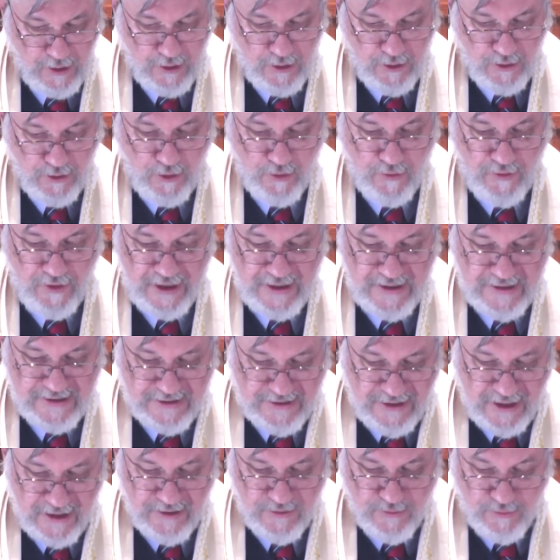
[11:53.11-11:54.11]
though they
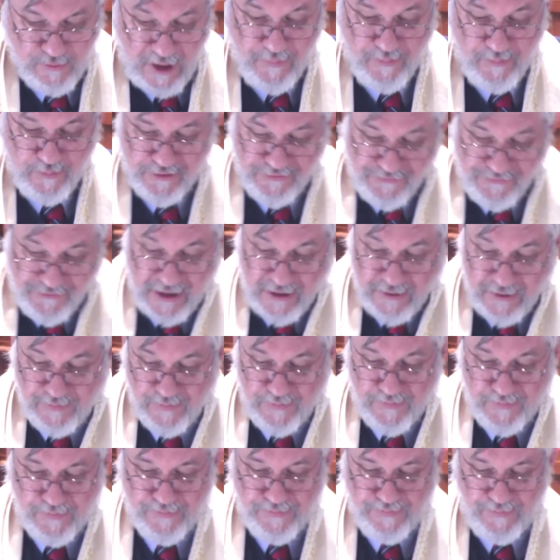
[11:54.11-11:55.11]
did represent
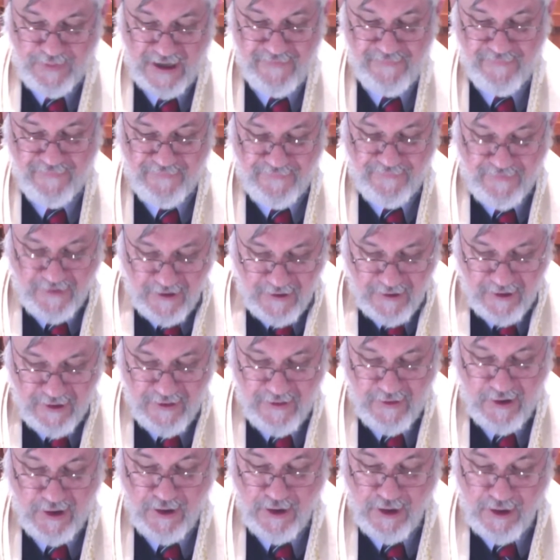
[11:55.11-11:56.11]
by far
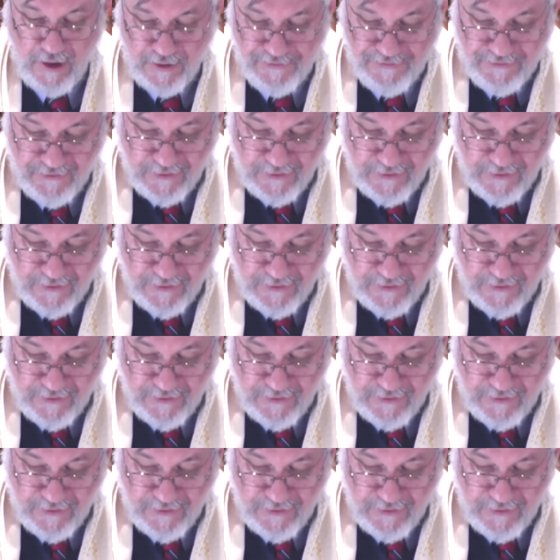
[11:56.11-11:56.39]
the